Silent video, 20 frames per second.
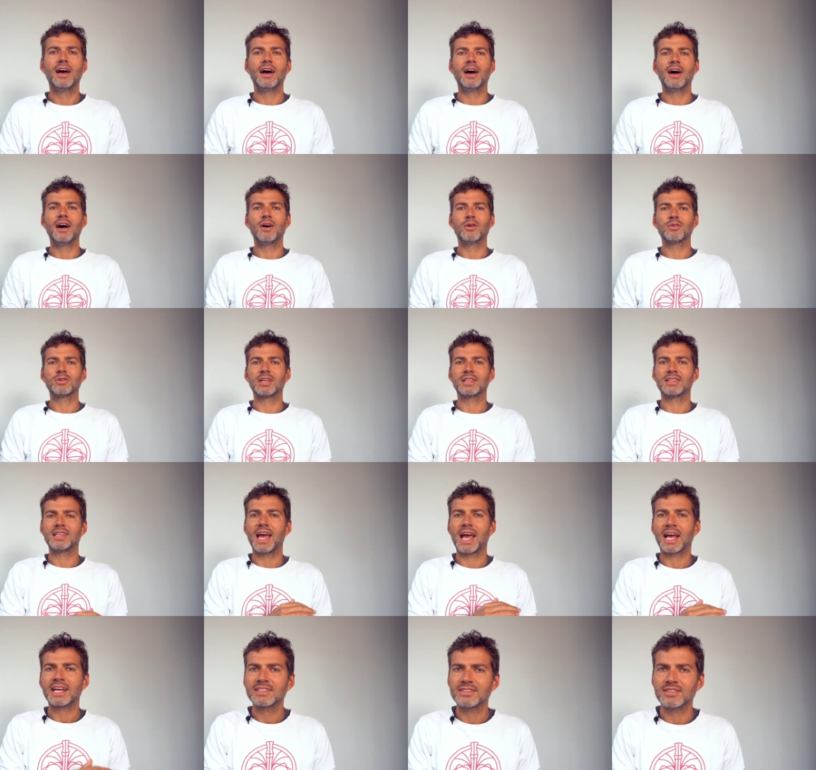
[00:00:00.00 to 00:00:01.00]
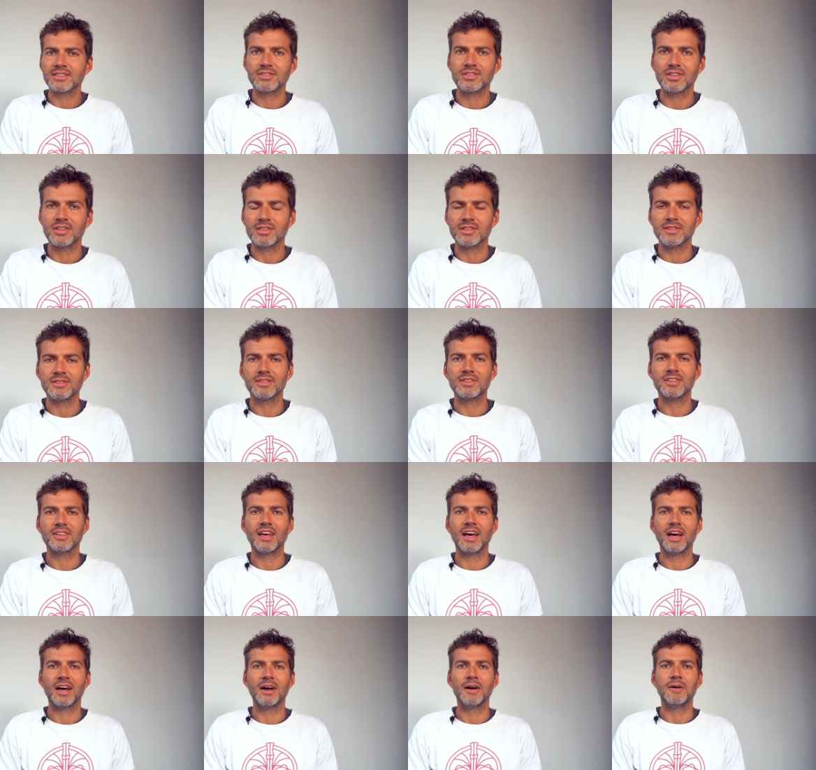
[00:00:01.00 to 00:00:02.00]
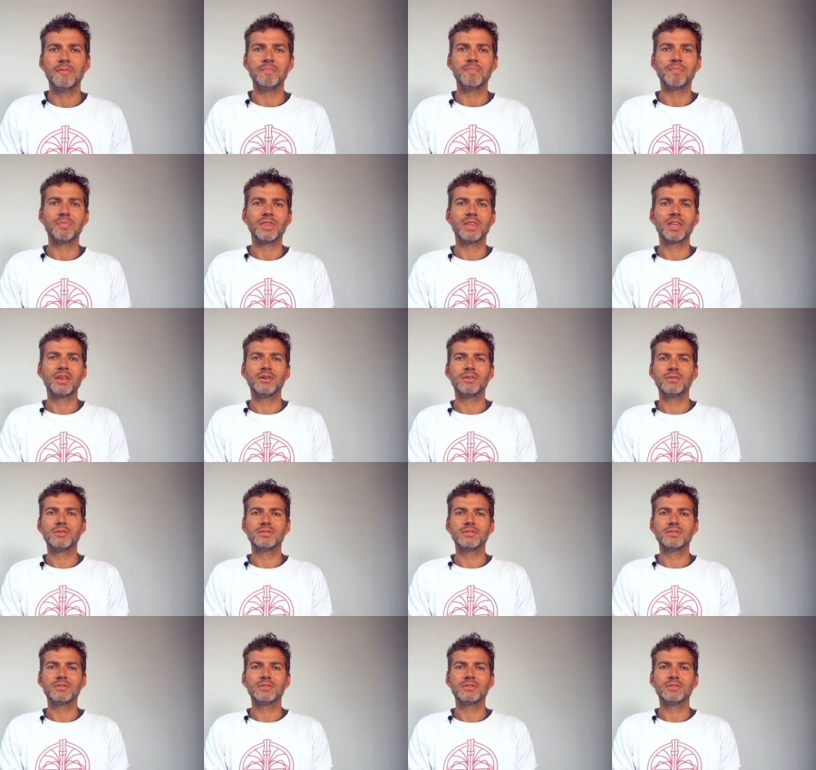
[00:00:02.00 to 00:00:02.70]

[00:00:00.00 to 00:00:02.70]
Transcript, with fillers: uh, or that accident um,